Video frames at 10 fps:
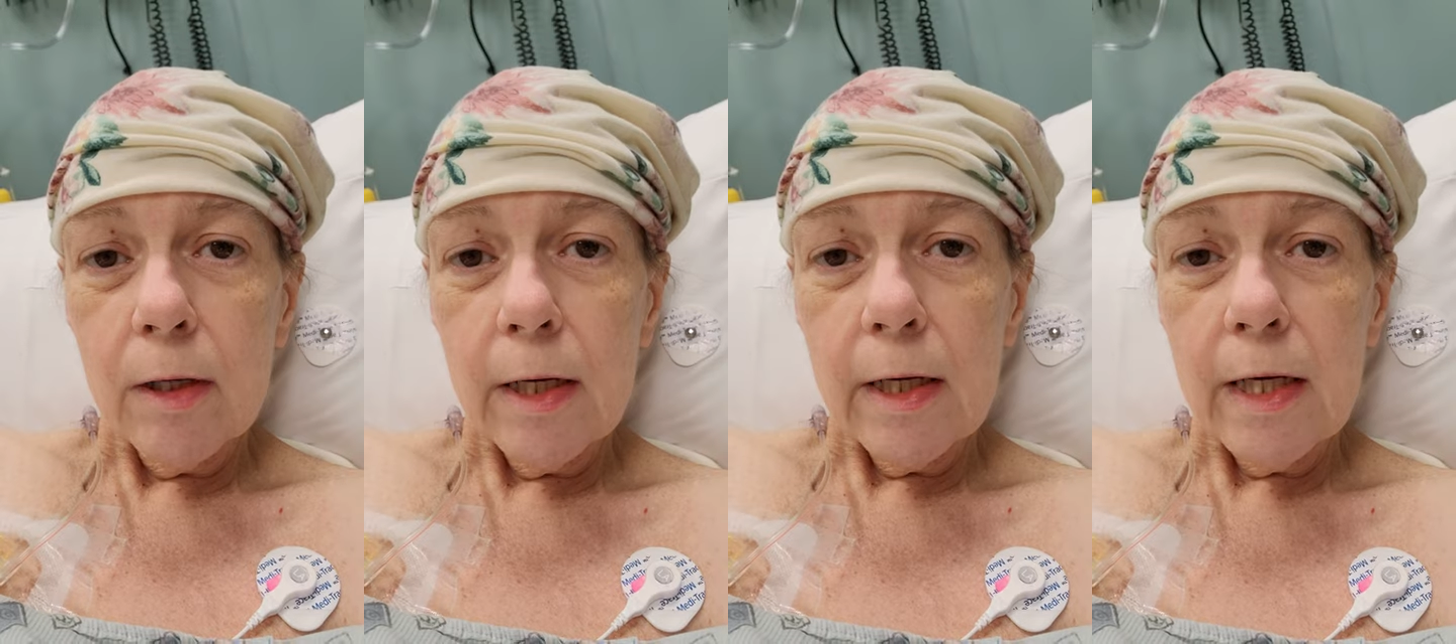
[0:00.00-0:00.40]

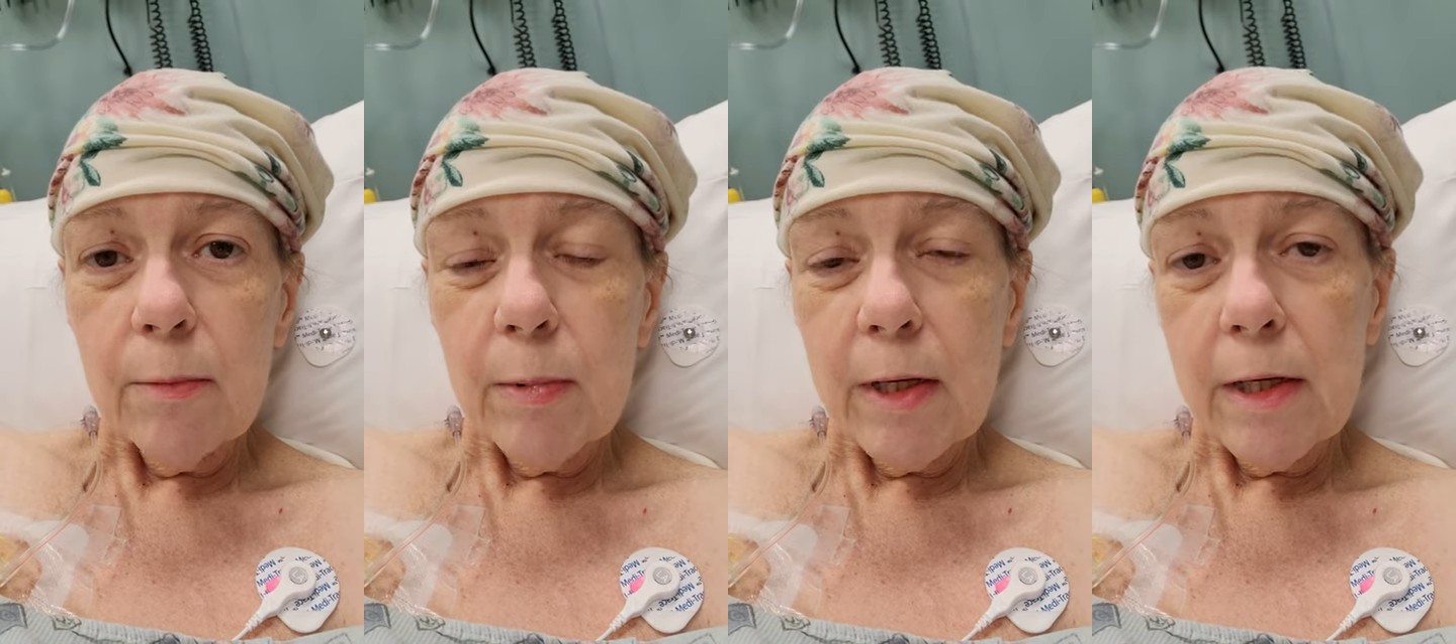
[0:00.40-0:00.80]
and
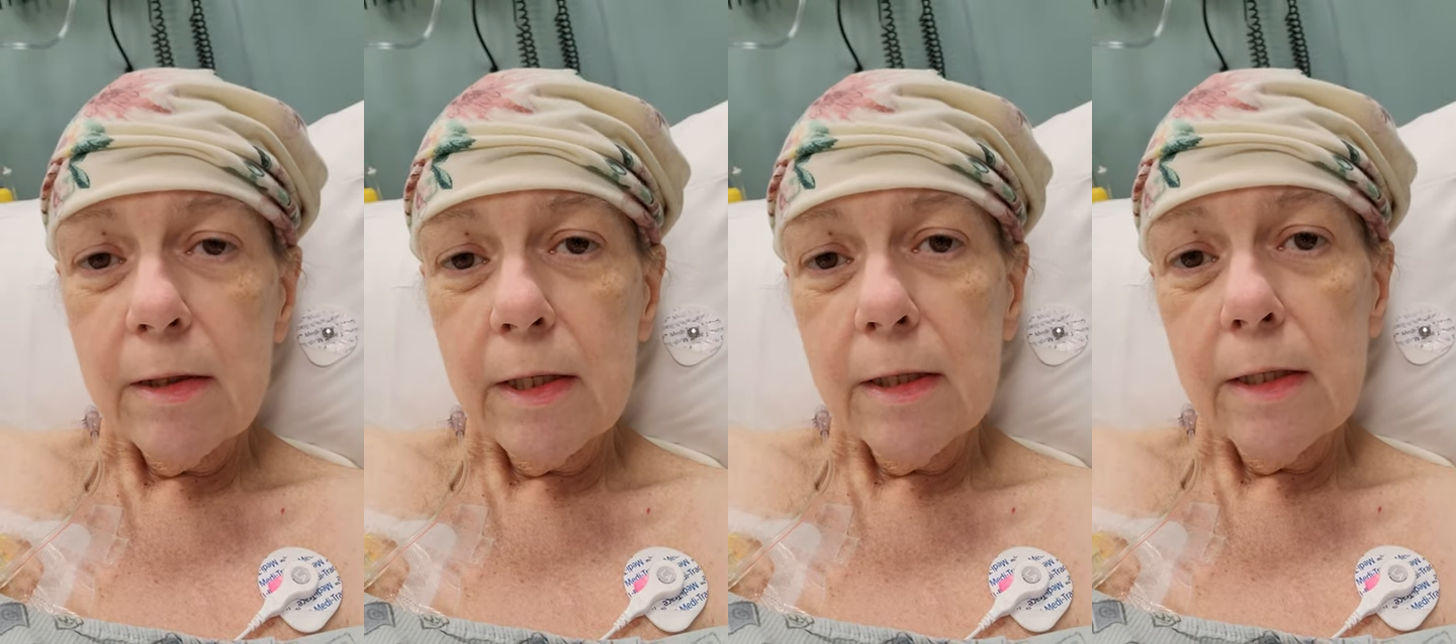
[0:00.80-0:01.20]
keep
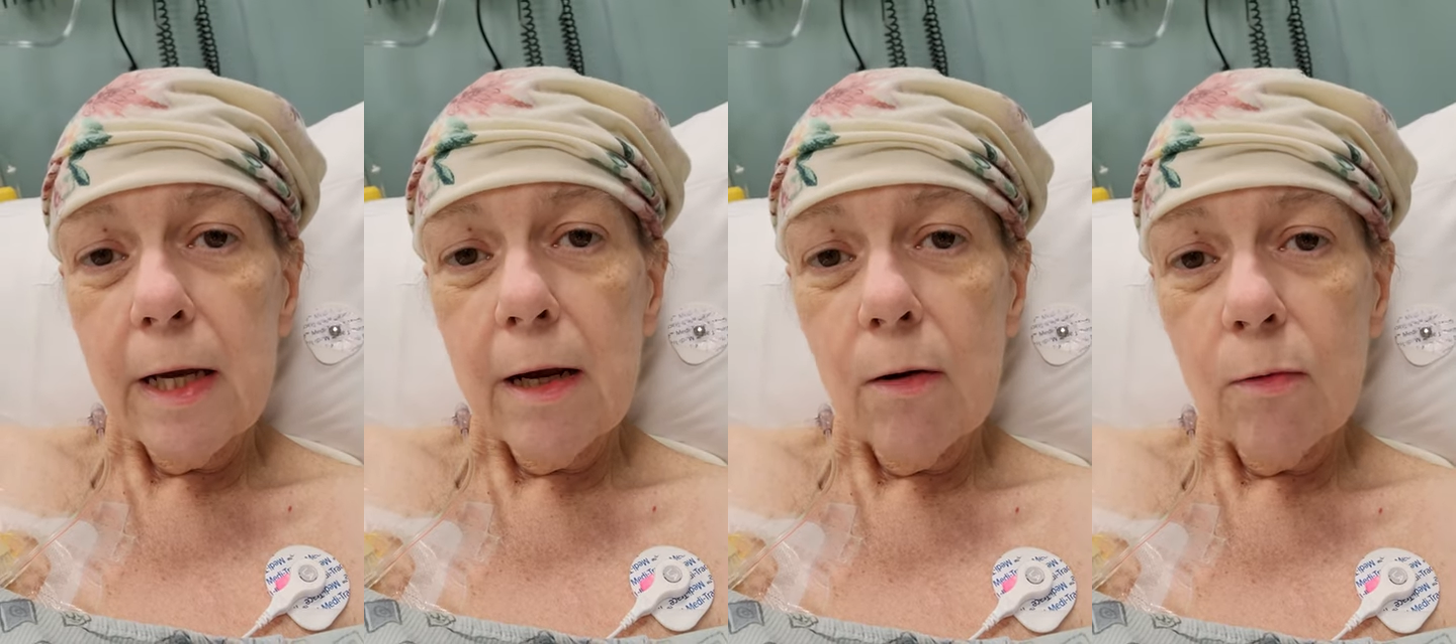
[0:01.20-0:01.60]
anything
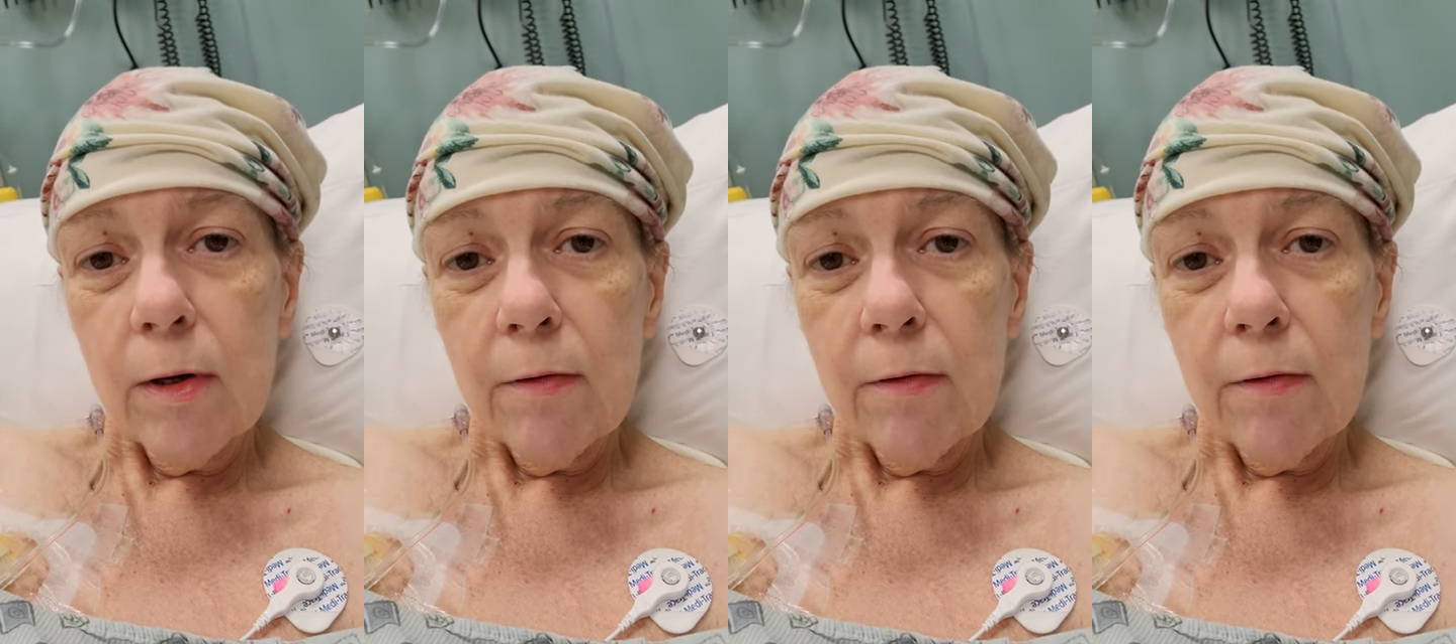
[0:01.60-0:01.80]
down.